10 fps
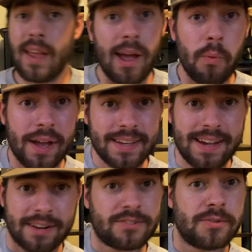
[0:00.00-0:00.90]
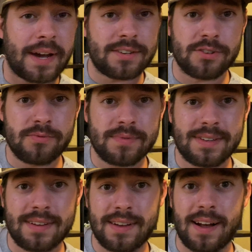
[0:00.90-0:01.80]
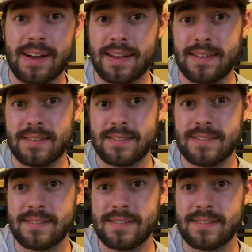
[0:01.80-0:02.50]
I went and got a 2x2.